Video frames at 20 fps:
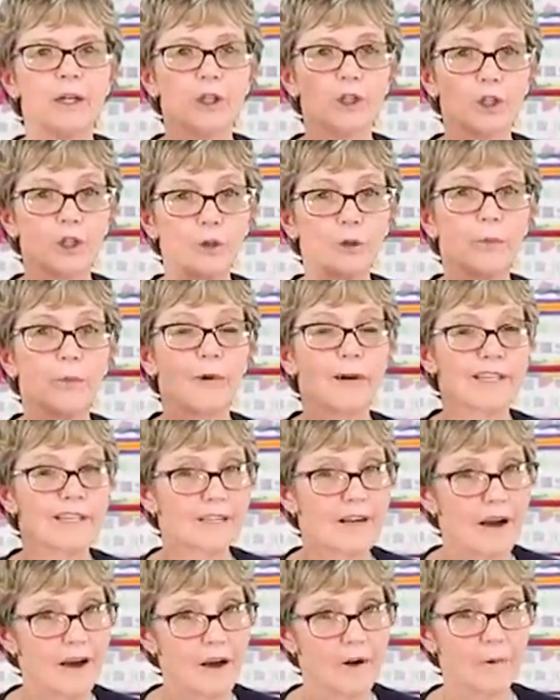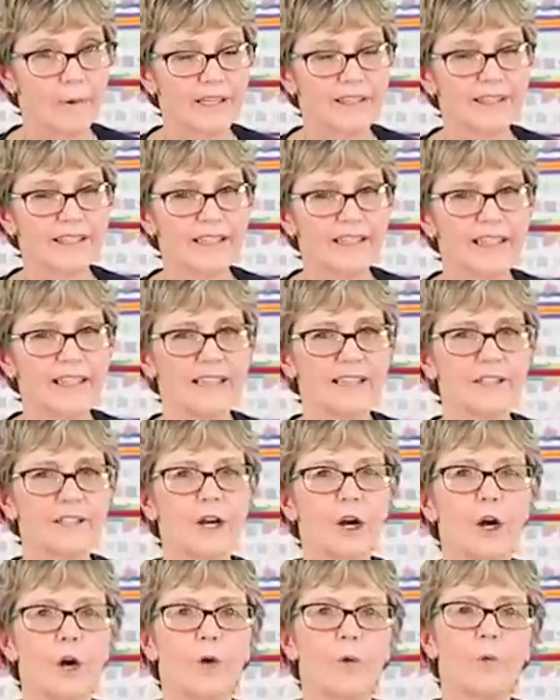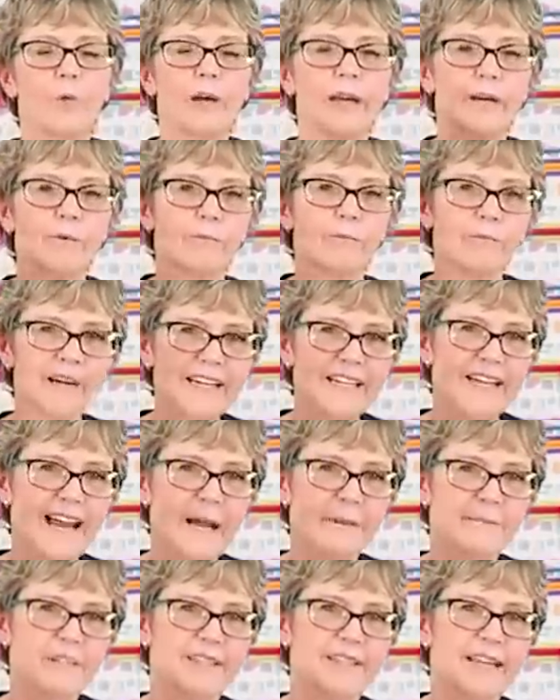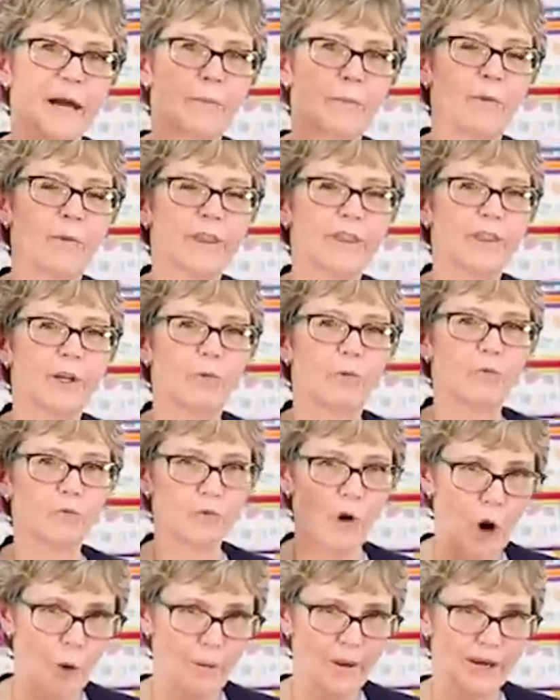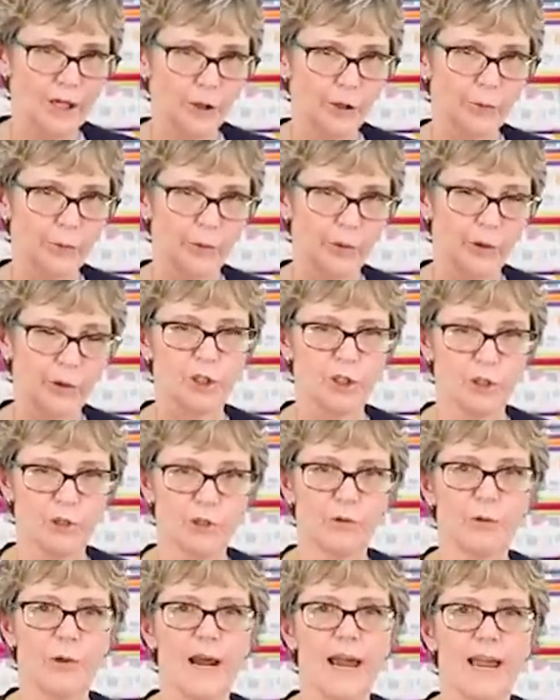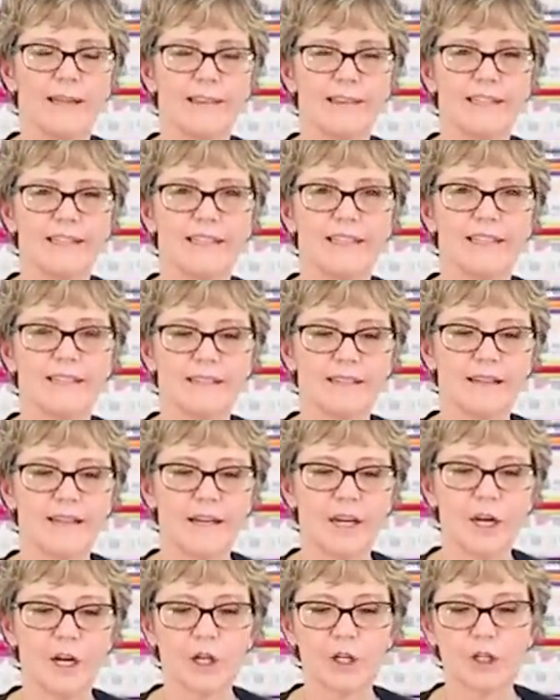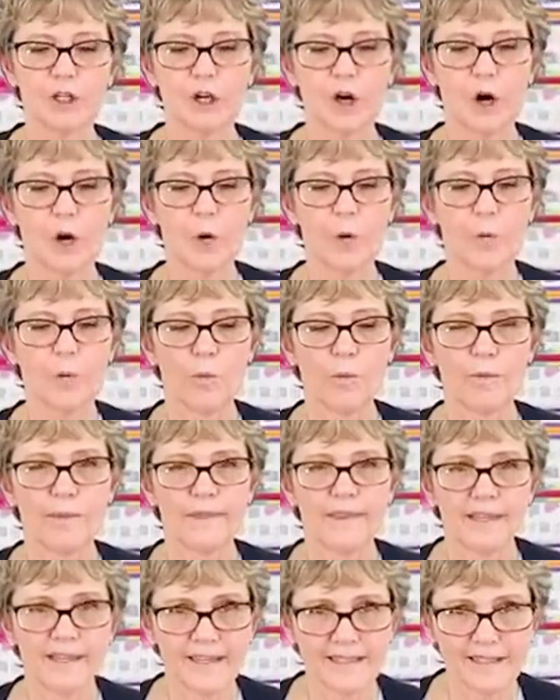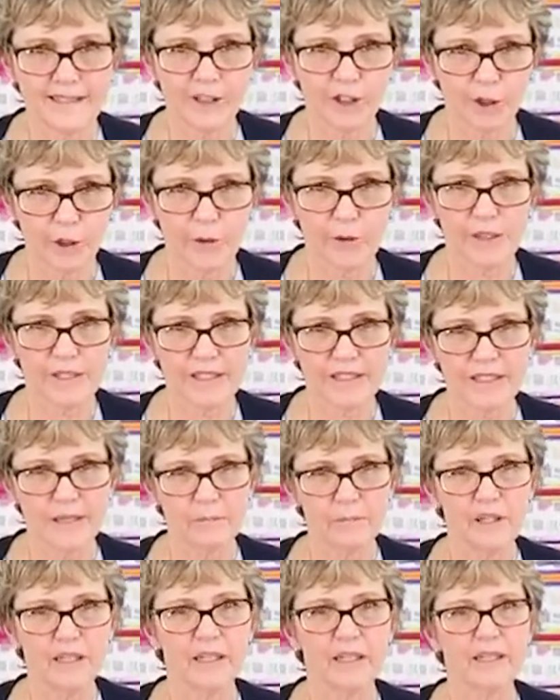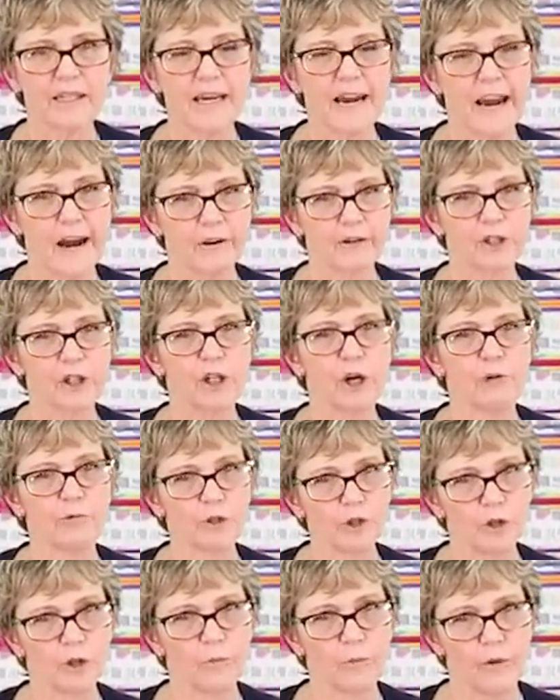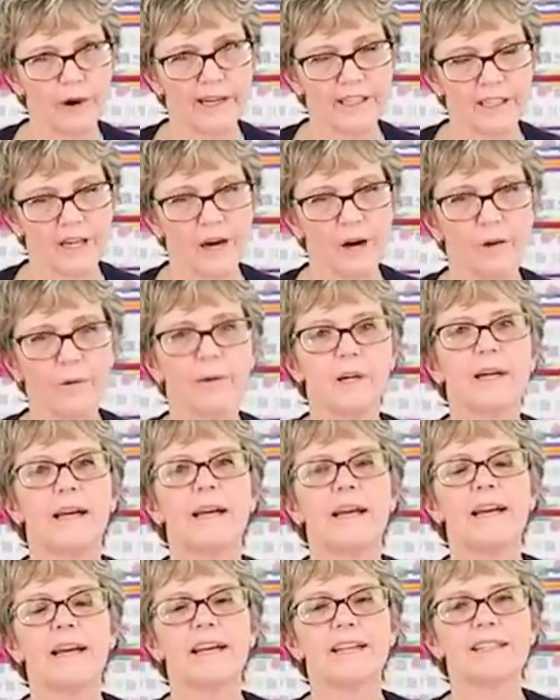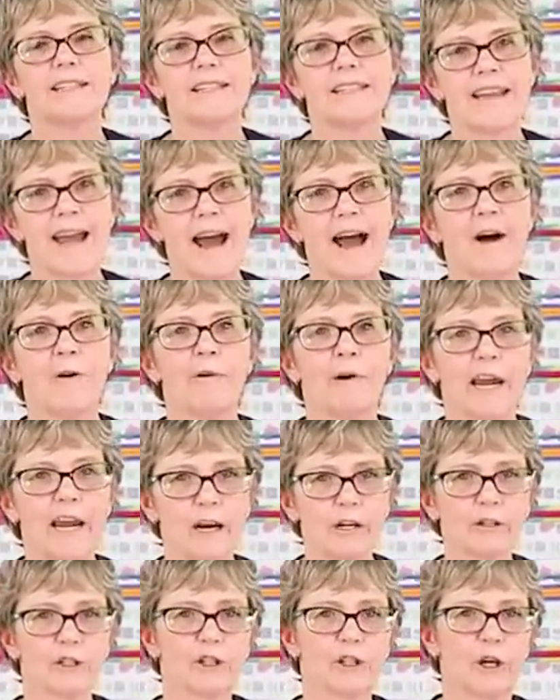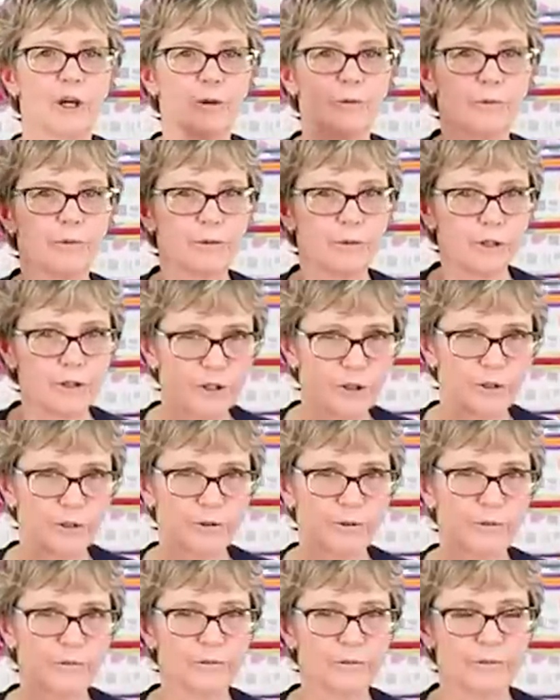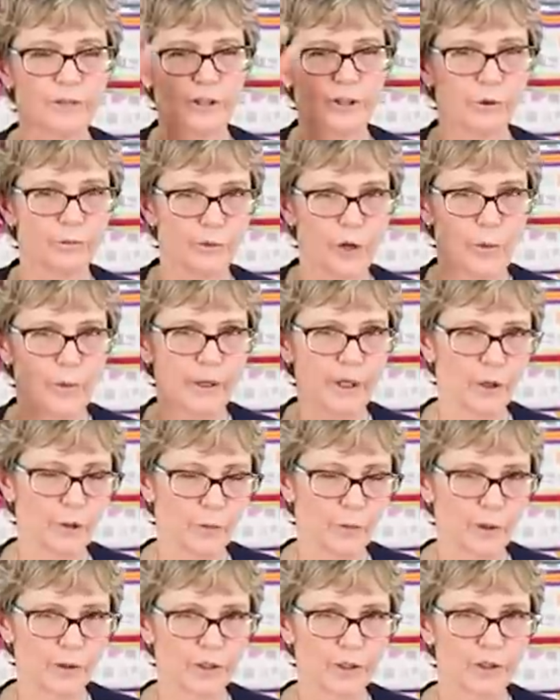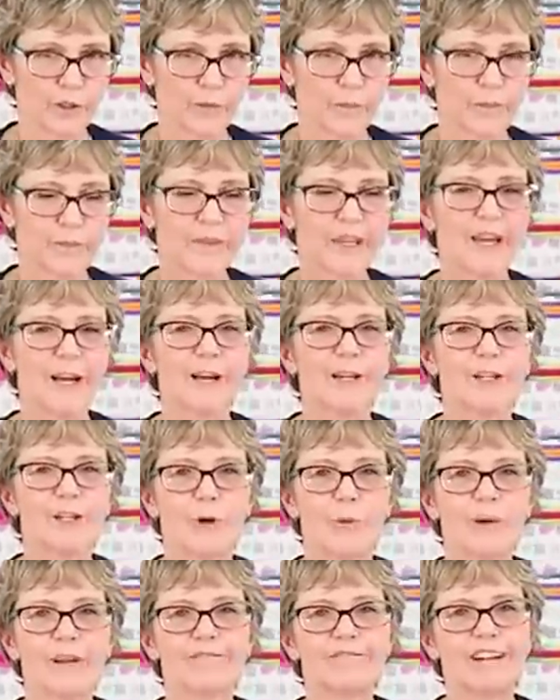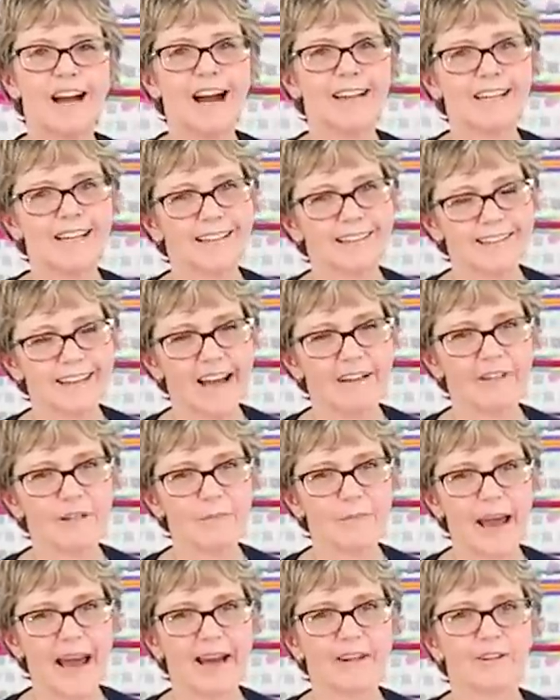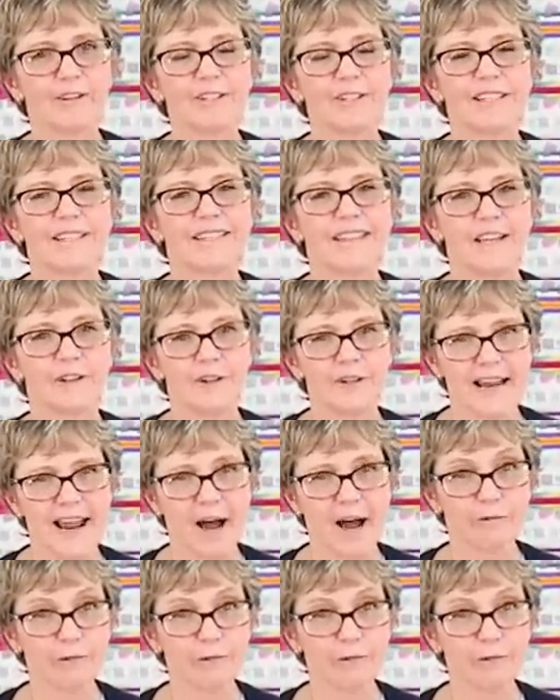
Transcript: two point oh at the end, we renamed them with the Roman numeral two at the end. So this used to be Airshow two point oh. It's now Airshow two with the Roman numeral two. So we've got eleven patterns that are now